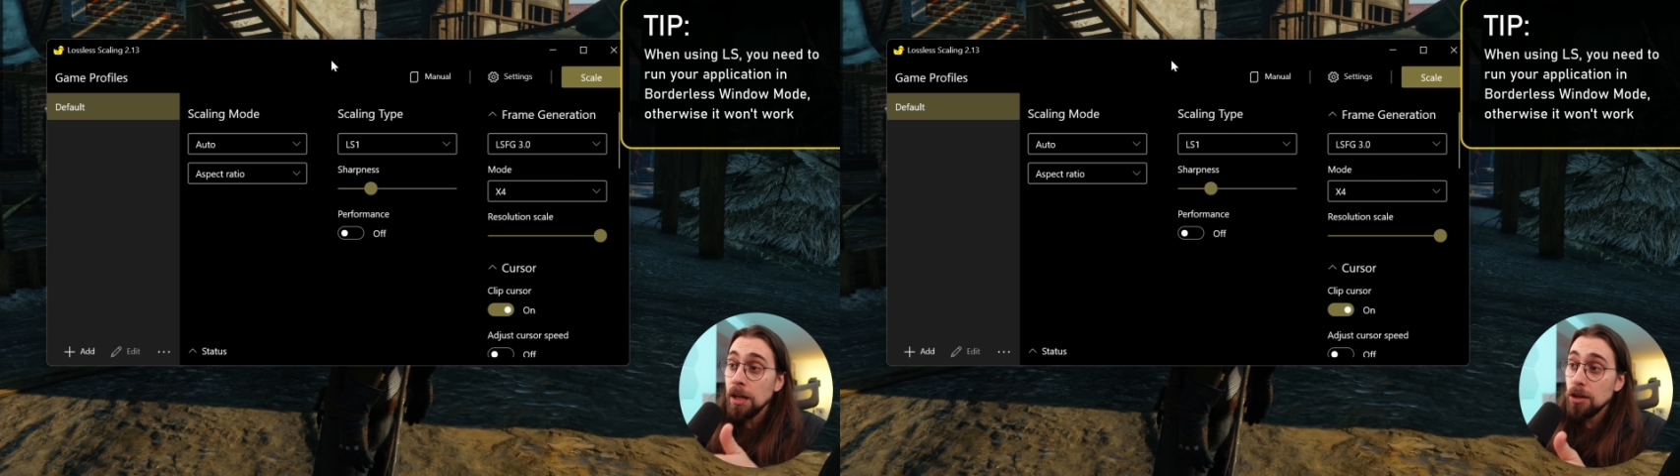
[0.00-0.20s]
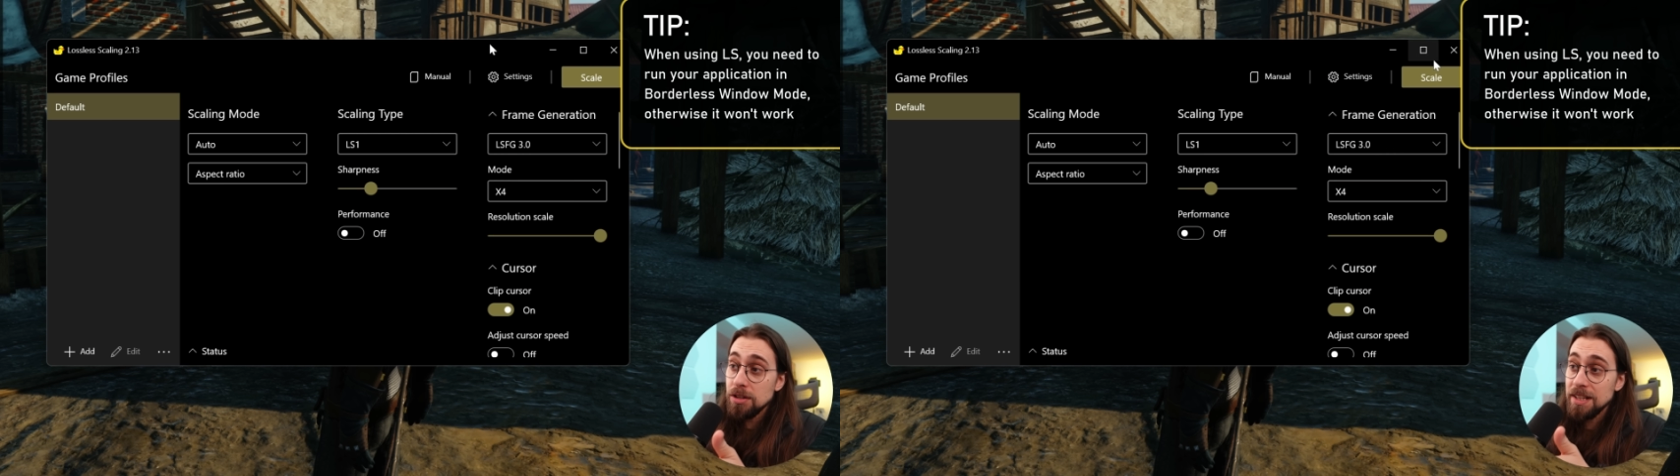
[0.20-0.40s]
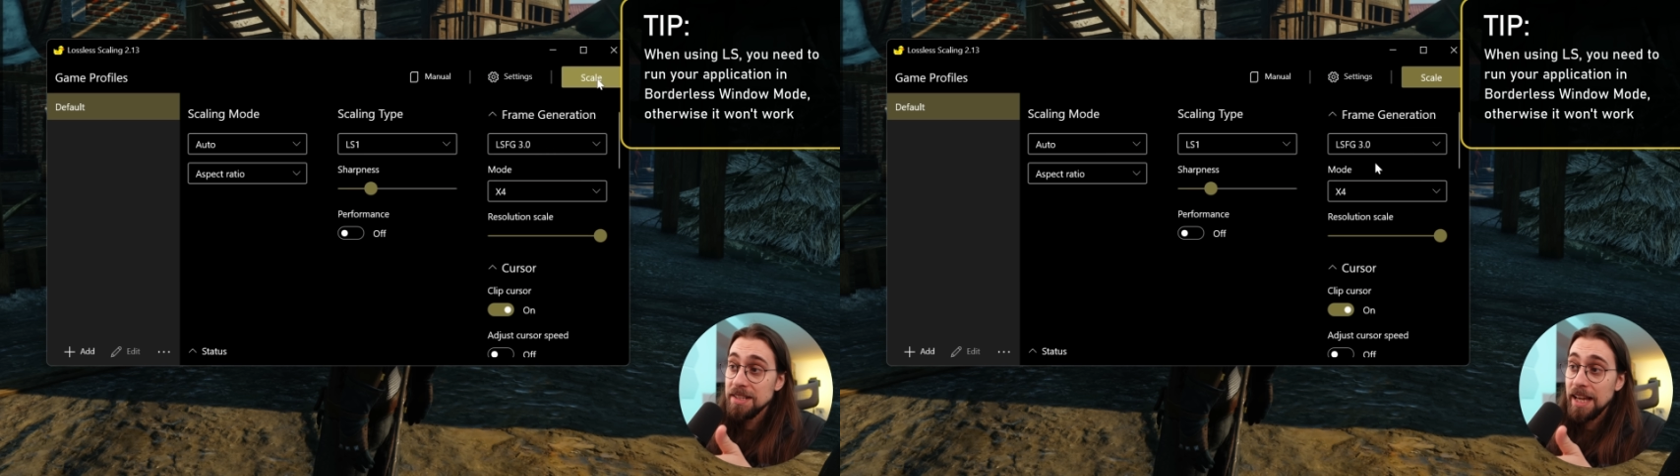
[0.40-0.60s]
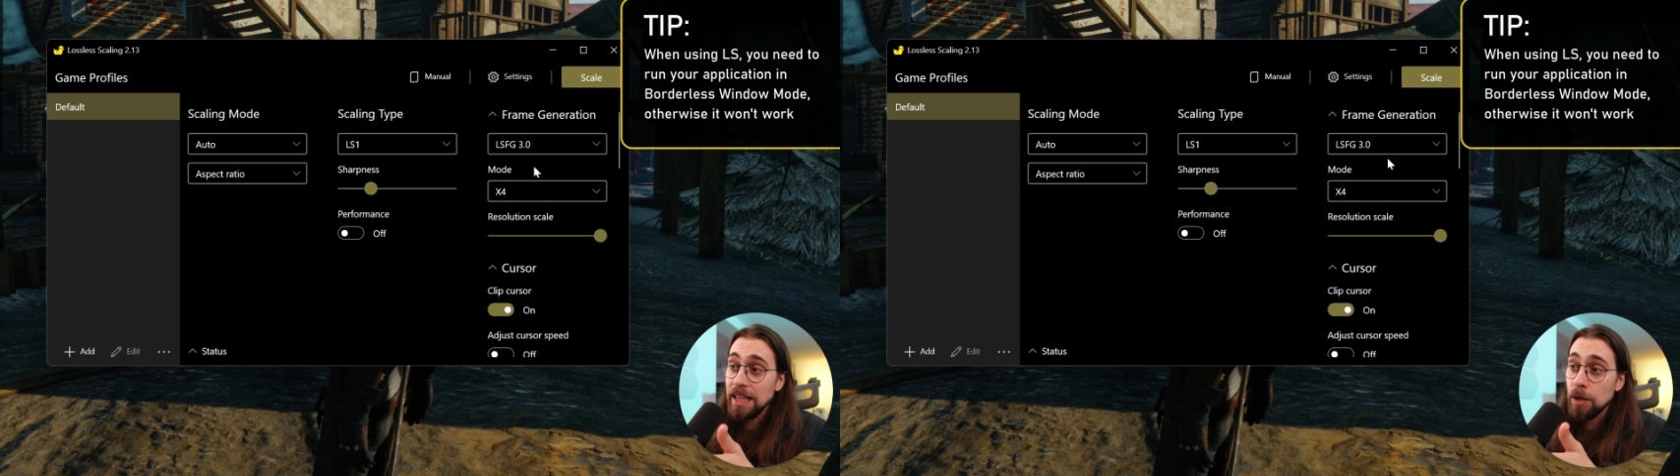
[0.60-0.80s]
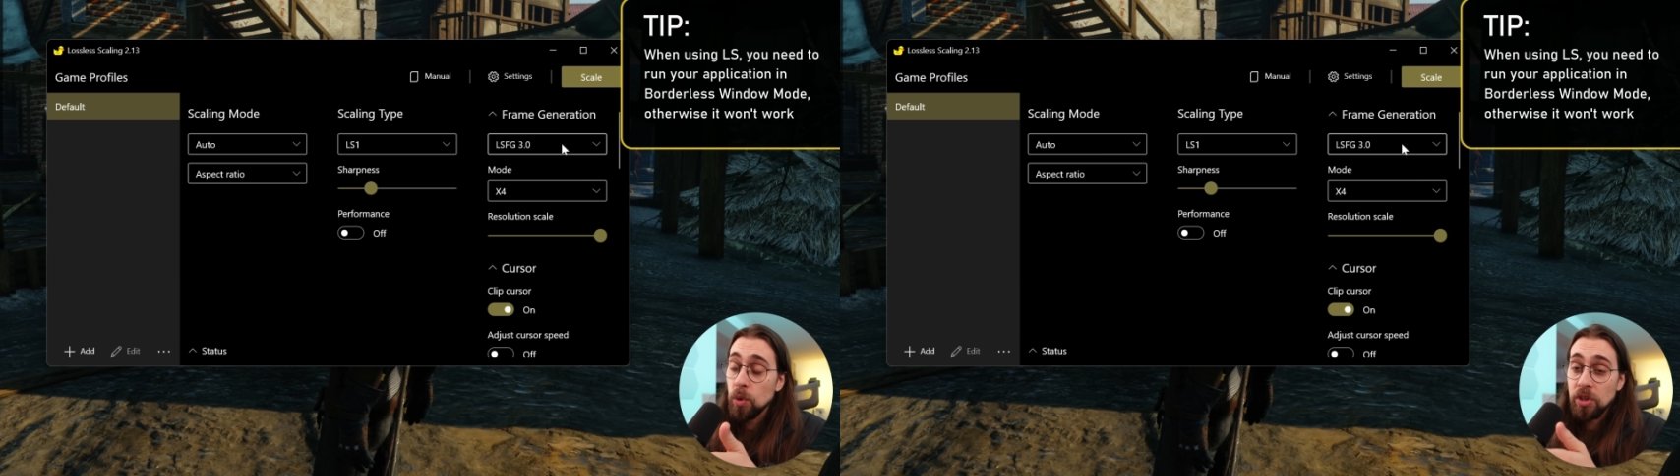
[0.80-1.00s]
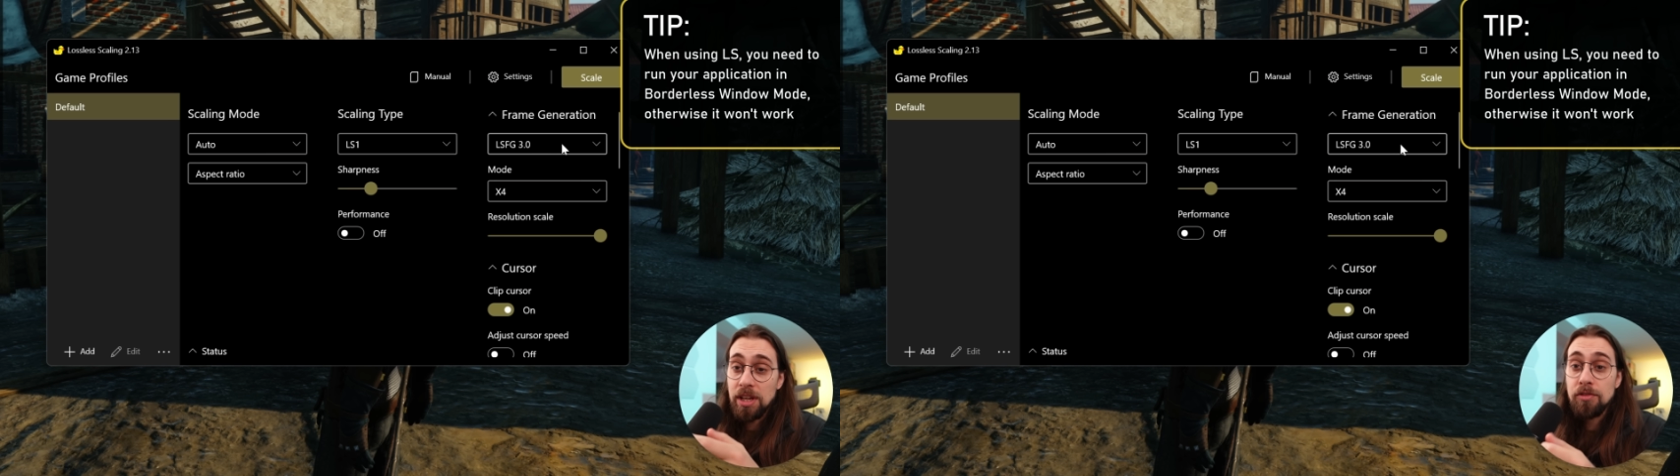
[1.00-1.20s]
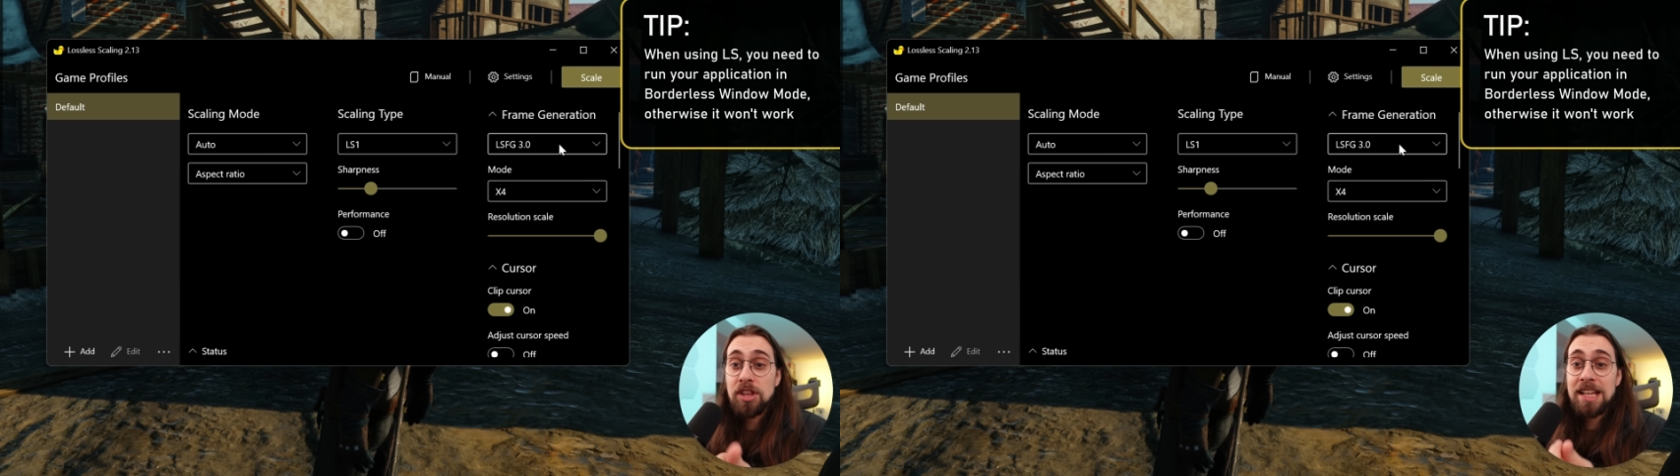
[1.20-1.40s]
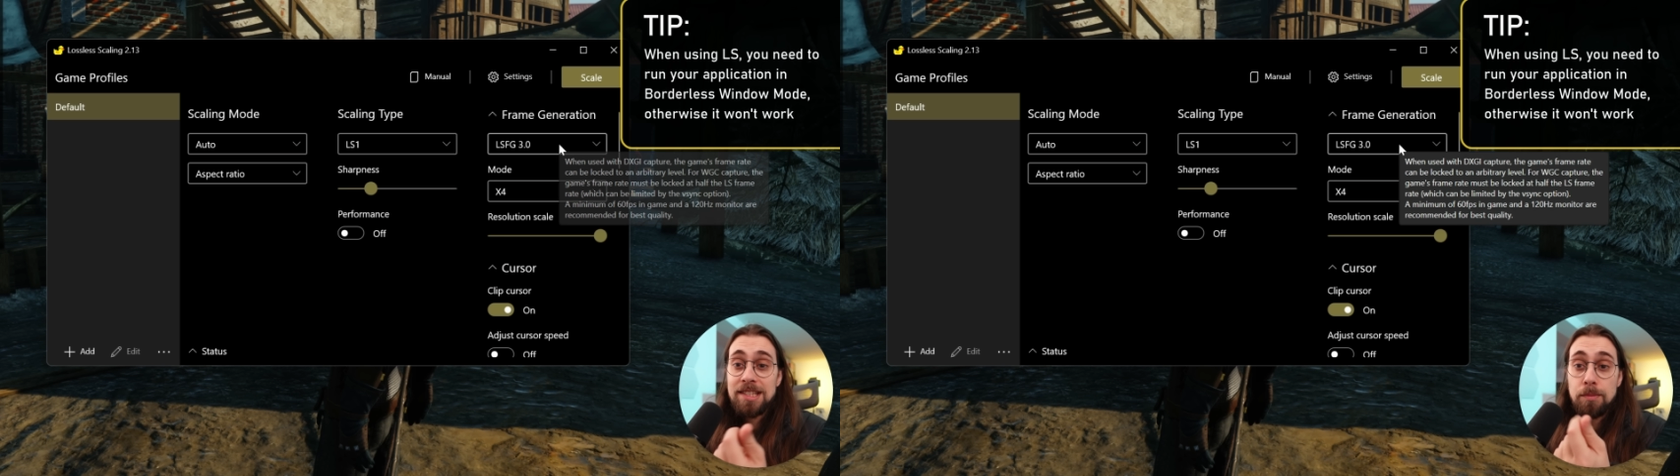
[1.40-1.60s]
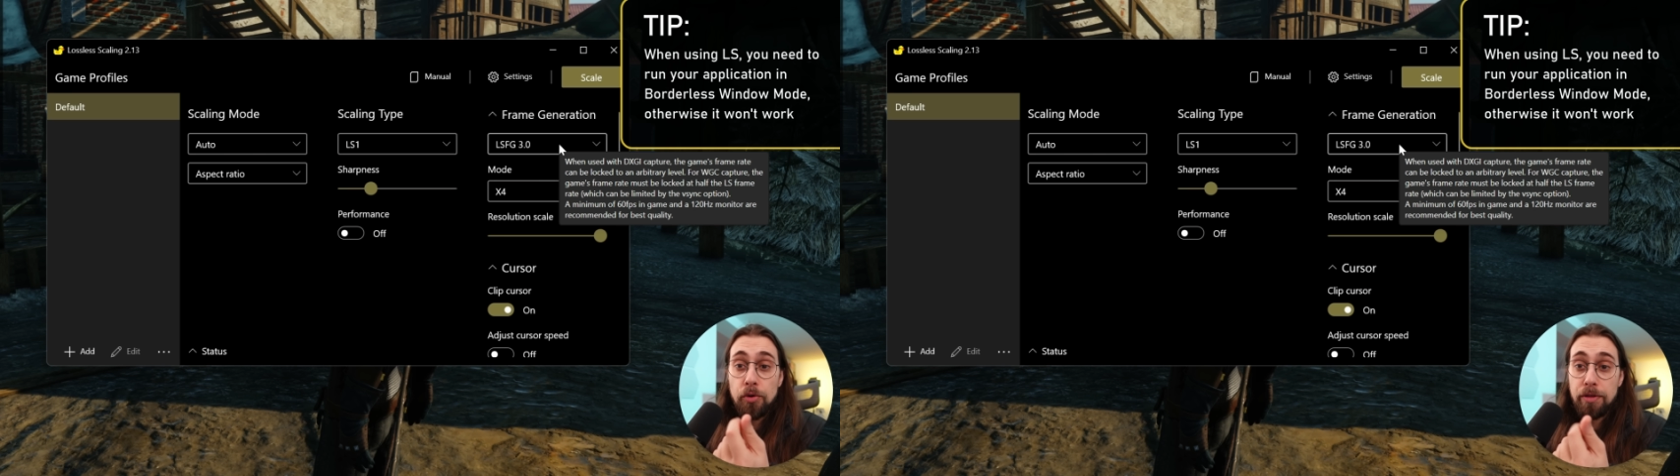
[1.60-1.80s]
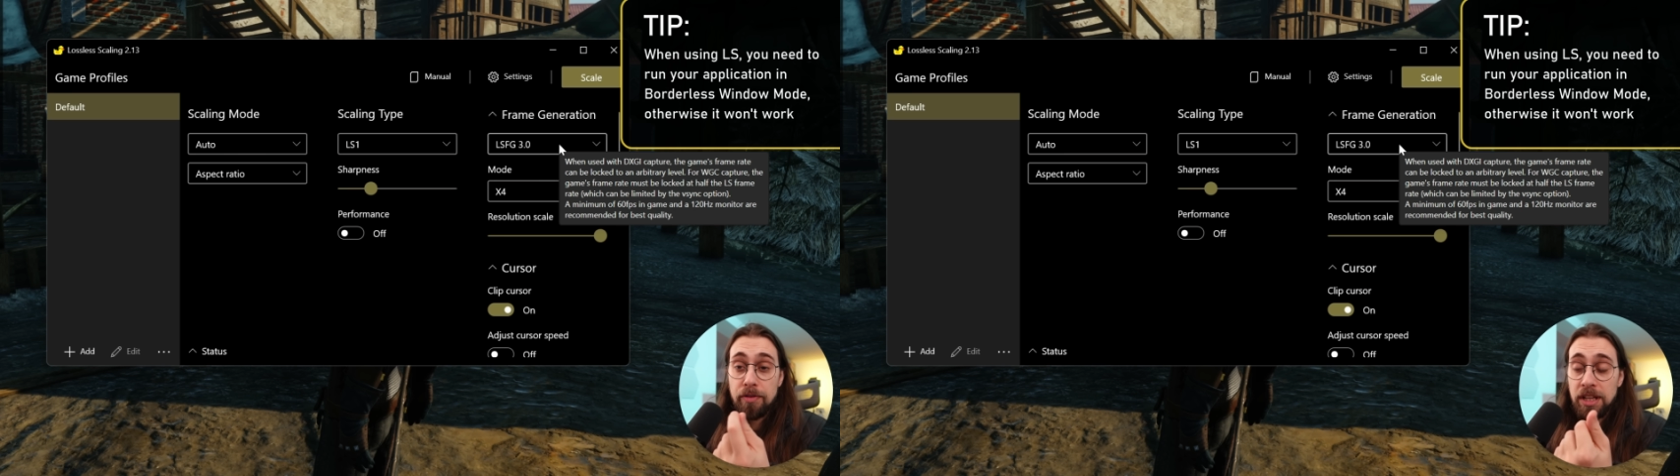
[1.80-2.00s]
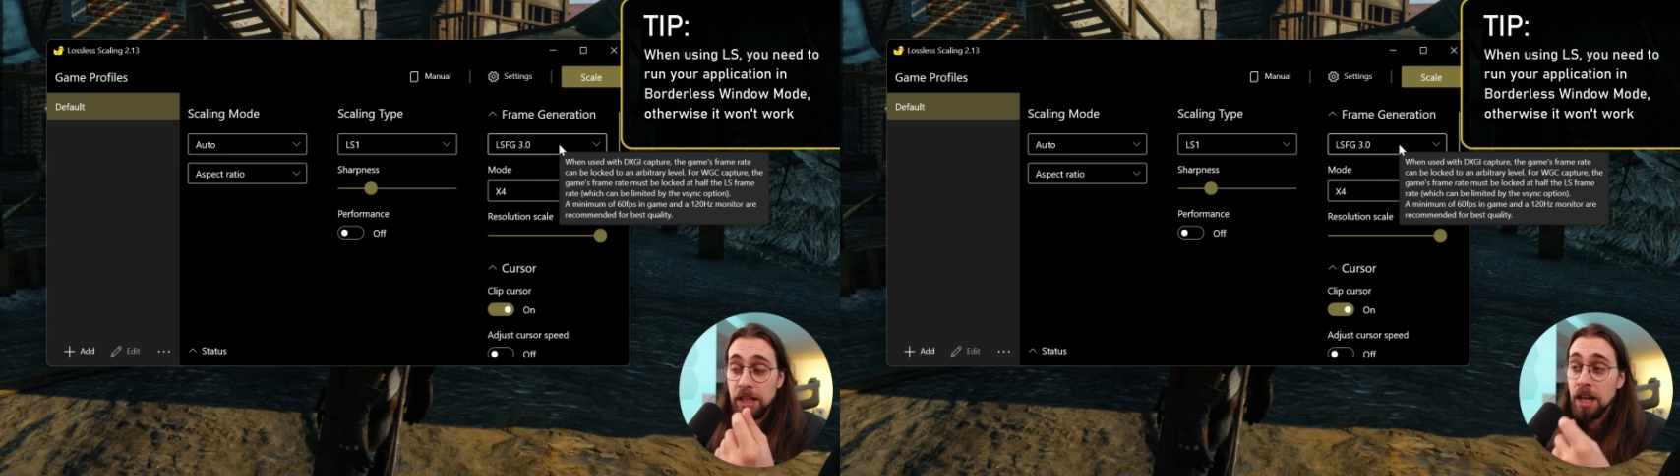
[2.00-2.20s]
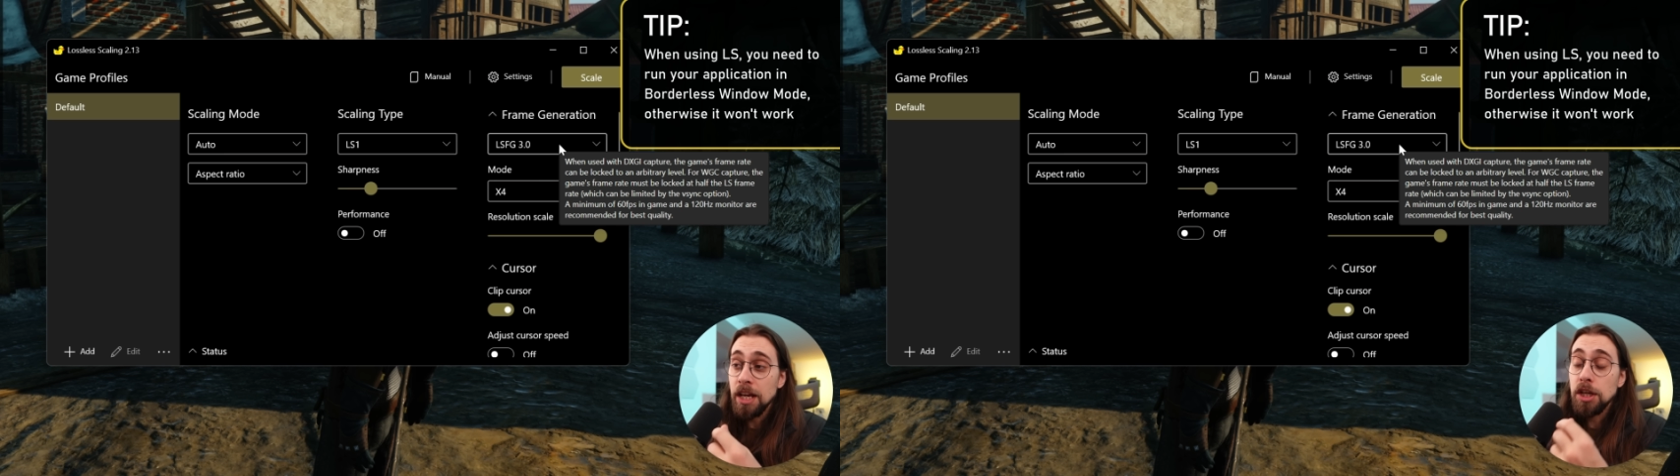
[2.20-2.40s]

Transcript: lossless scaling won't give you that smooth feeling.